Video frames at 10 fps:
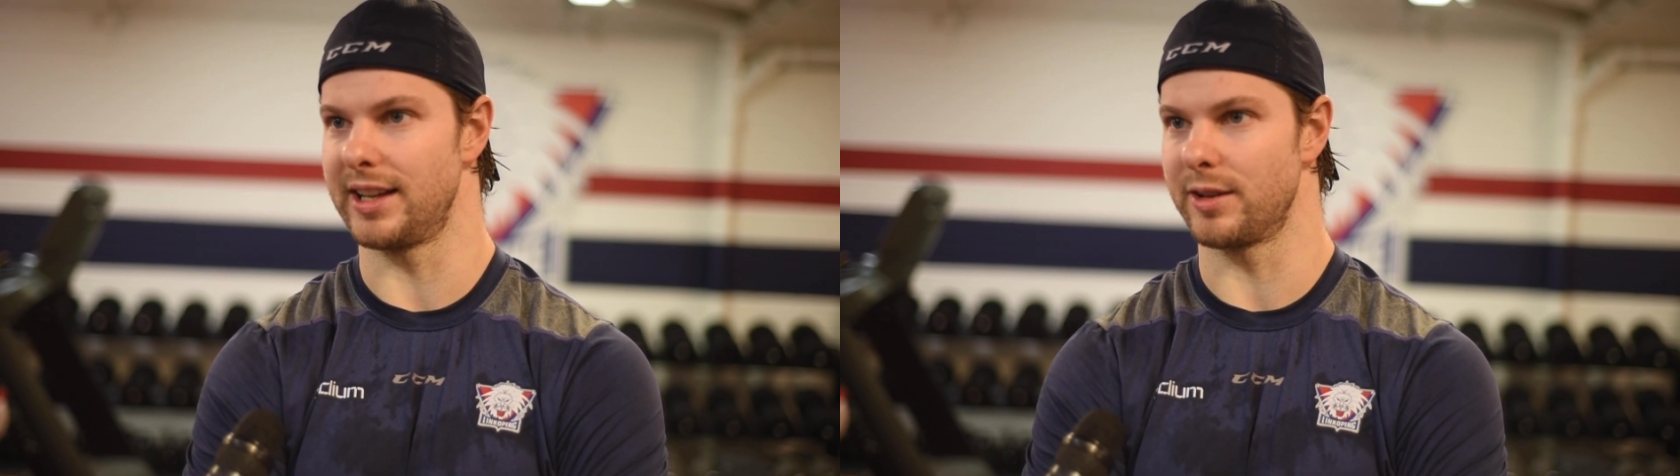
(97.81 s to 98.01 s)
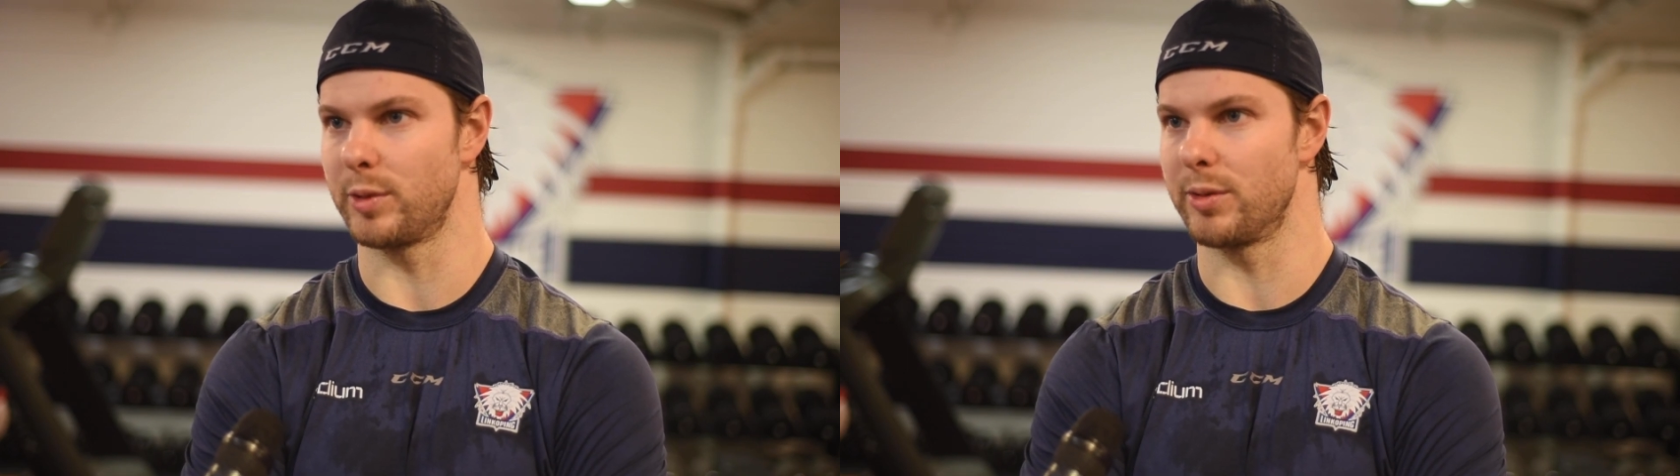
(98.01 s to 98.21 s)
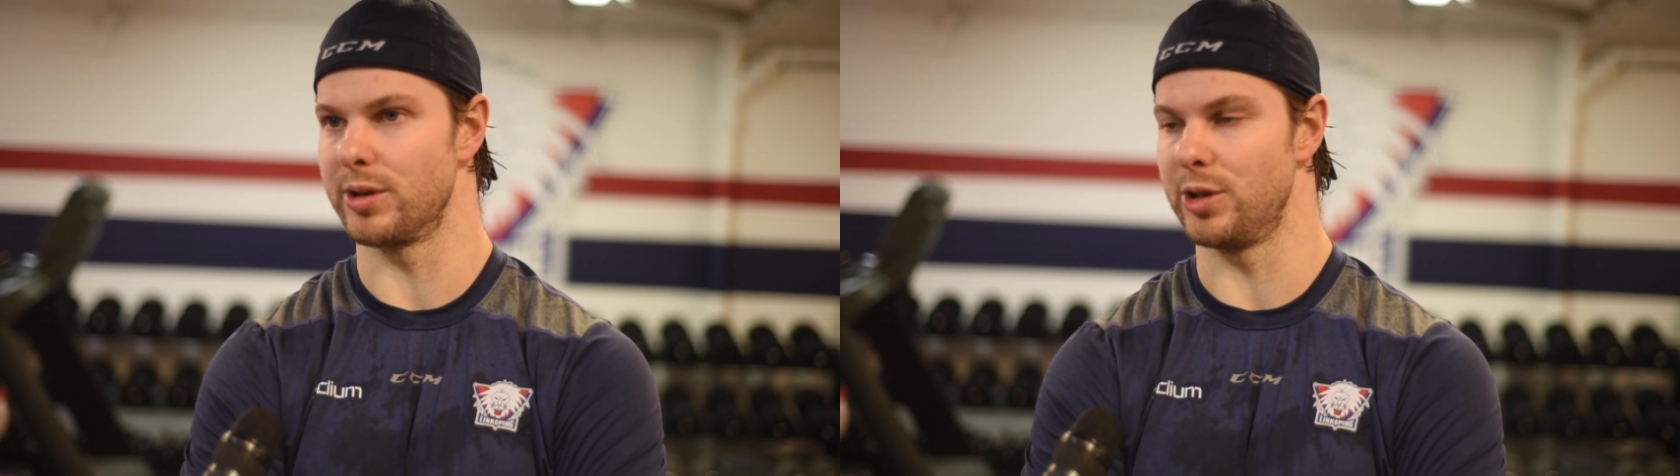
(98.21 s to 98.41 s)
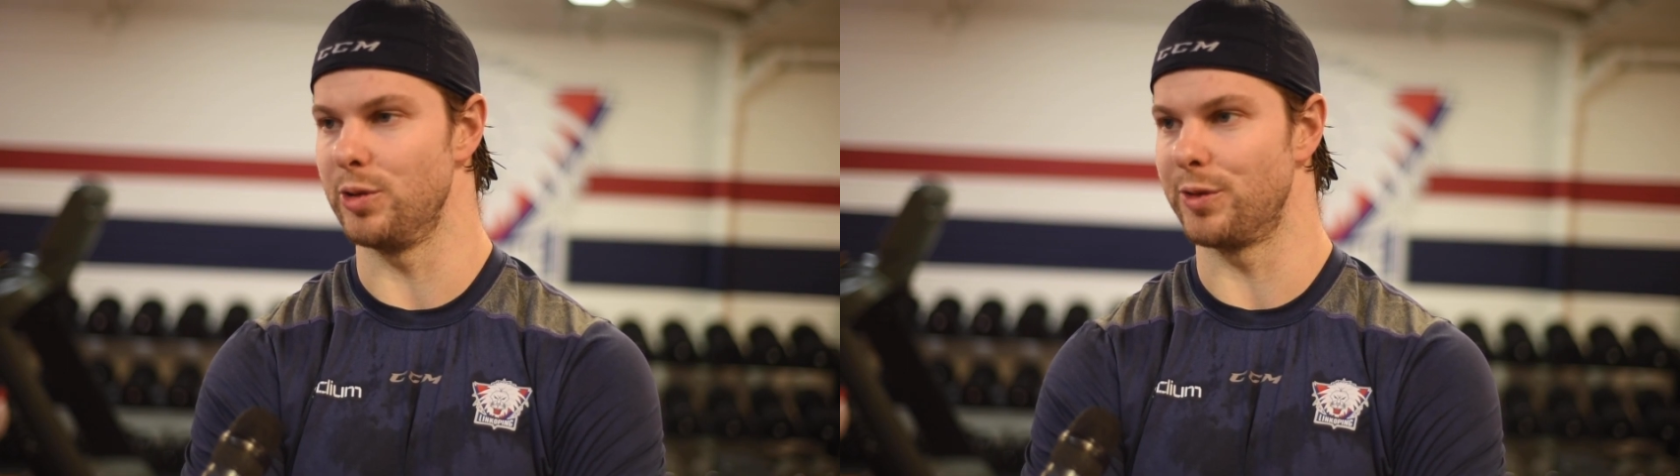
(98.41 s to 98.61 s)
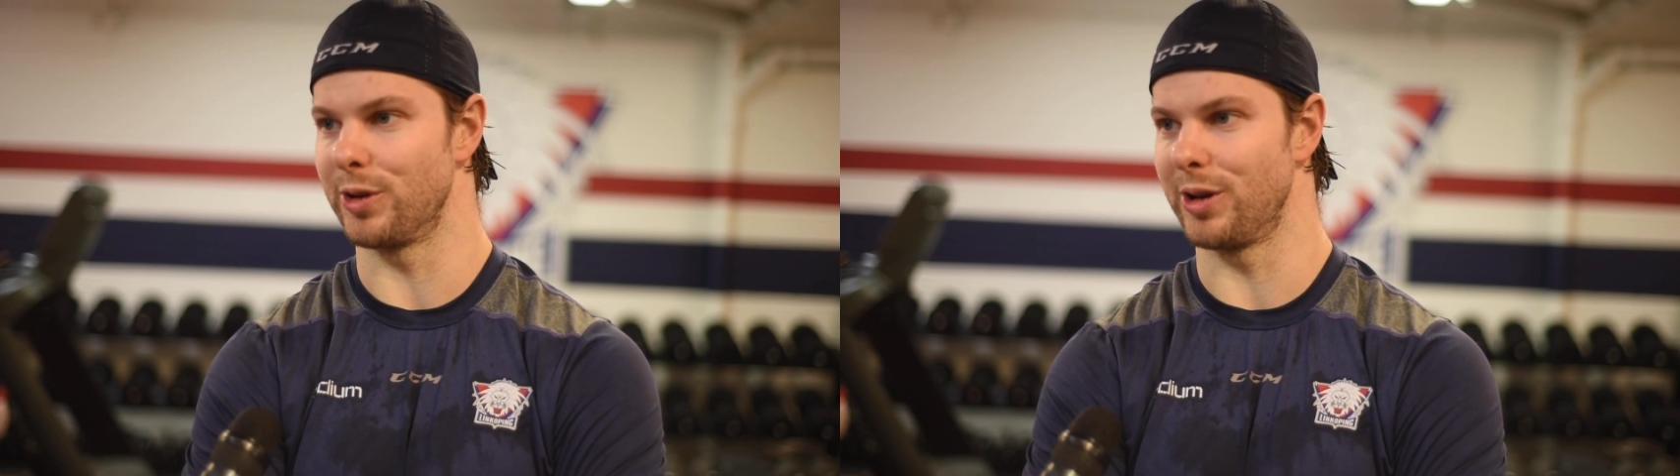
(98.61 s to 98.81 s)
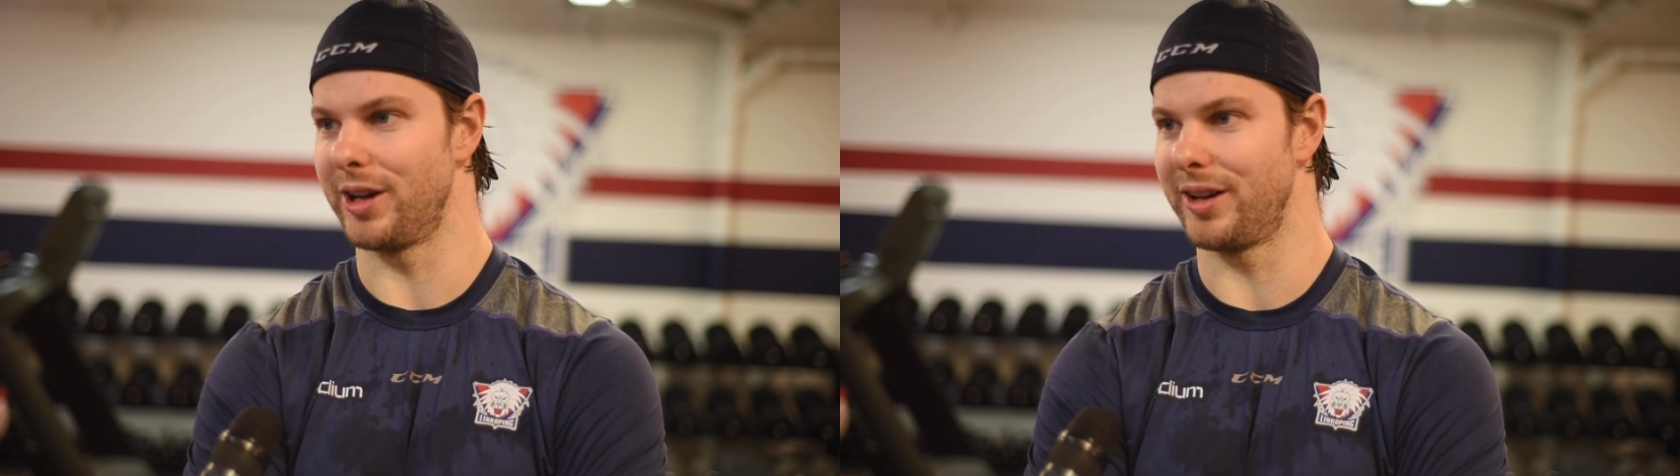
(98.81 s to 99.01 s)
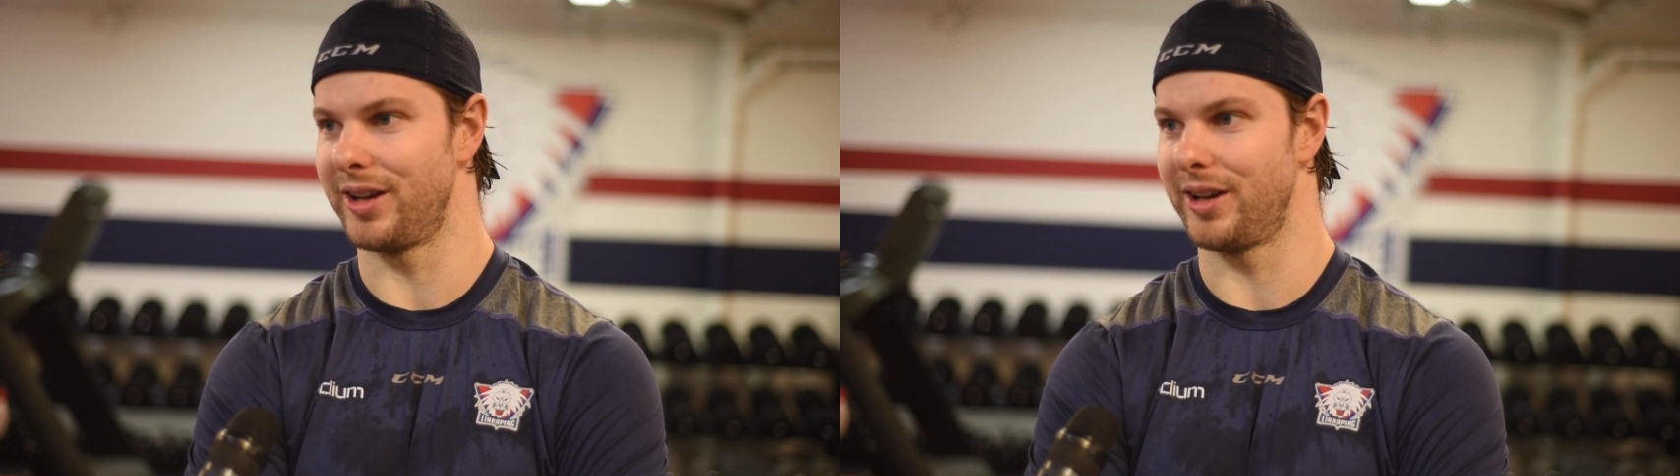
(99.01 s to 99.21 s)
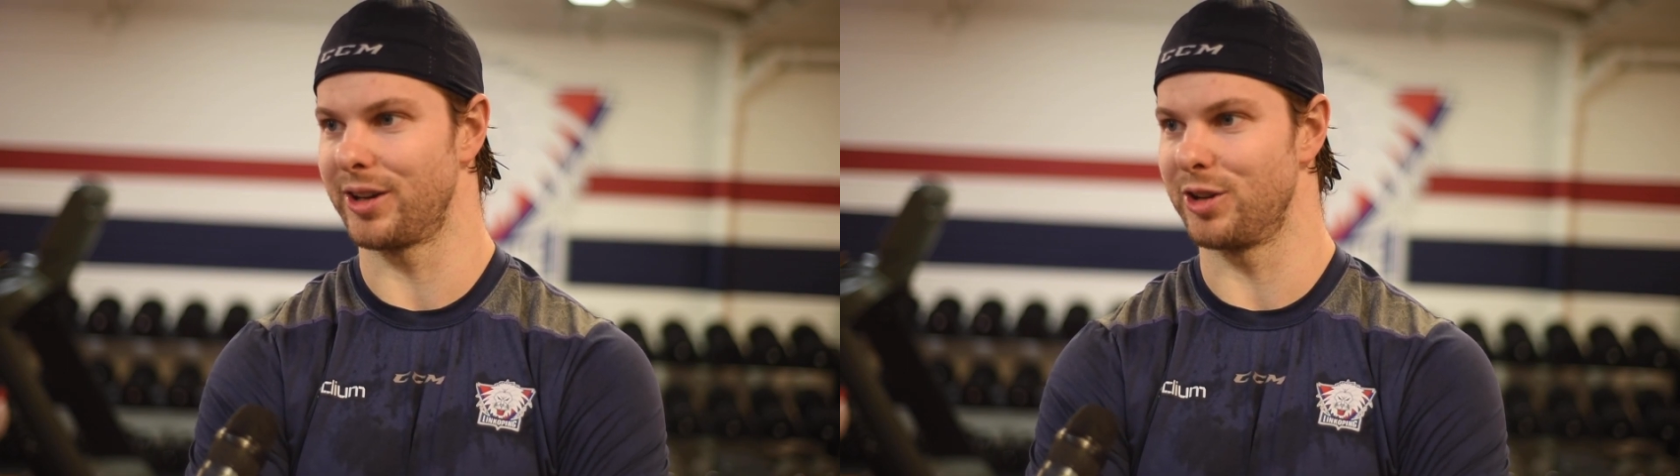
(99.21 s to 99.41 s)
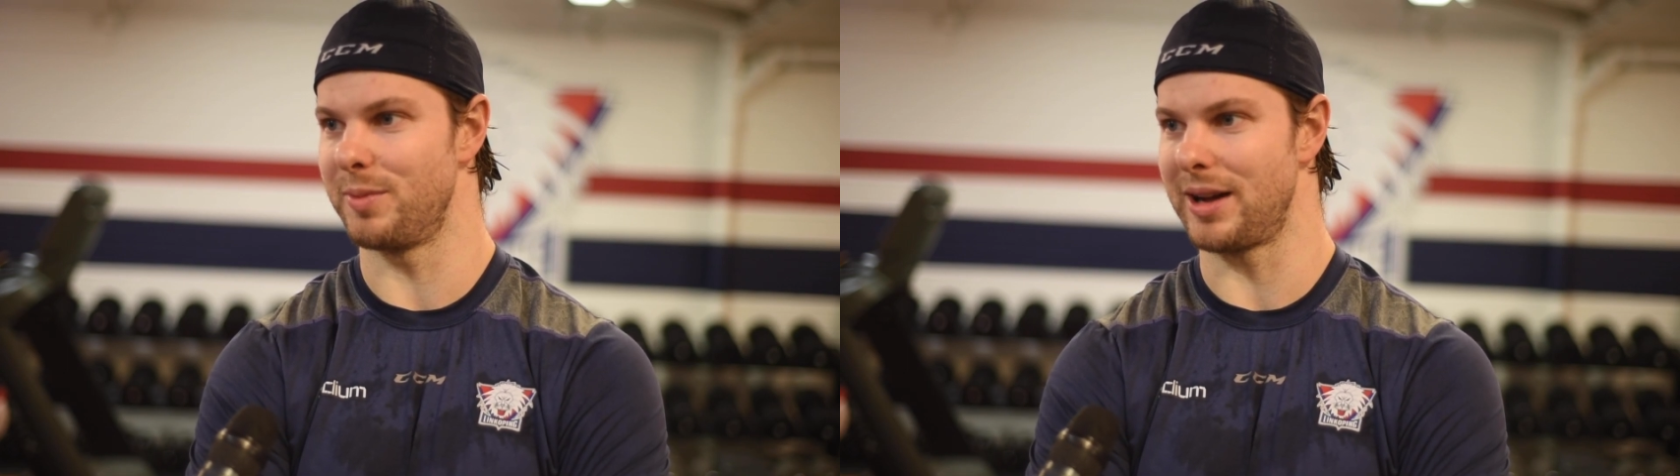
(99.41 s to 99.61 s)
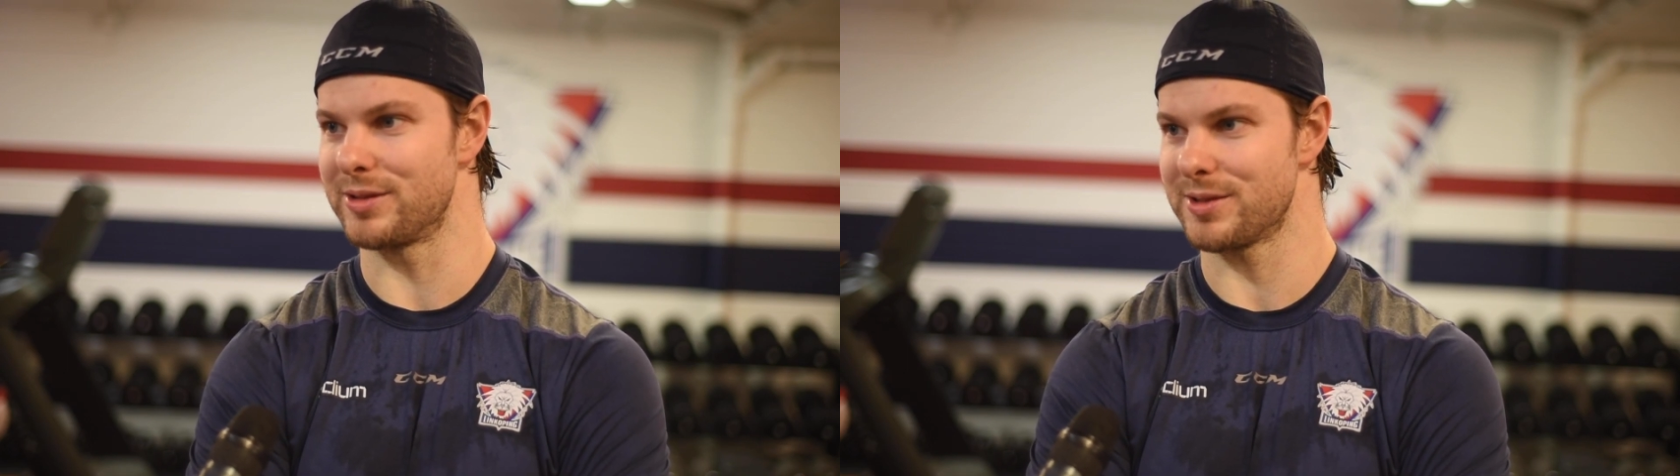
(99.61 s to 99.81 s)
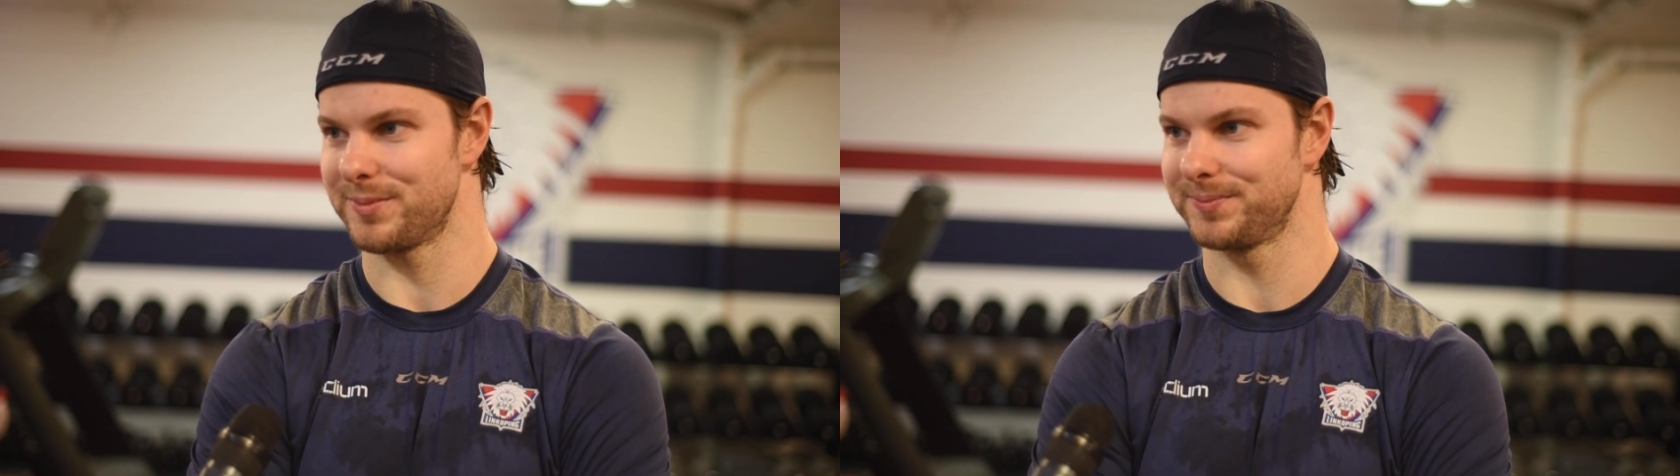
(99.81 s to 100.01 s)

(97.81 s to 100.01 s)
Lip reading: I think we were due for a good bounce.